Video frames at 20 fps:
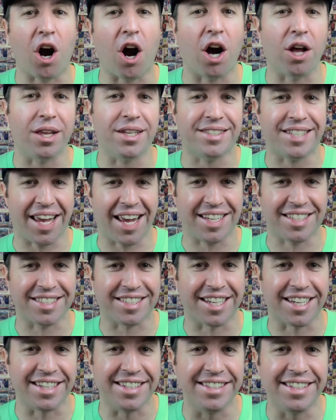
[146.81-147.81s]
All it takes is
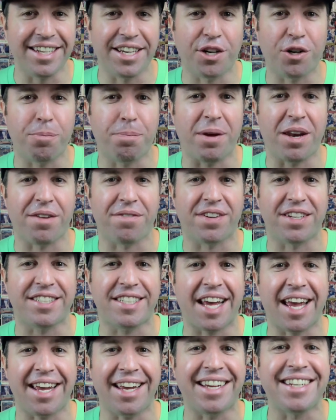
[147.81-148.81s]
a little bit of
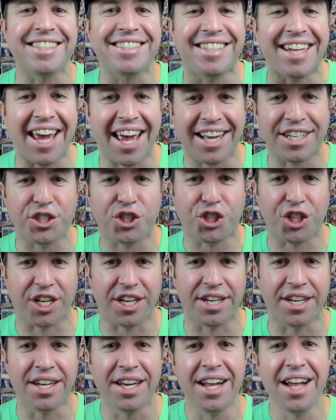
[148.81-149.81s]

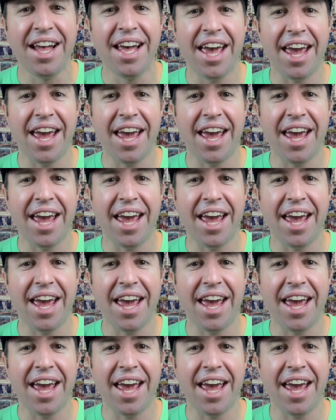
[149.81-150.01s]
intention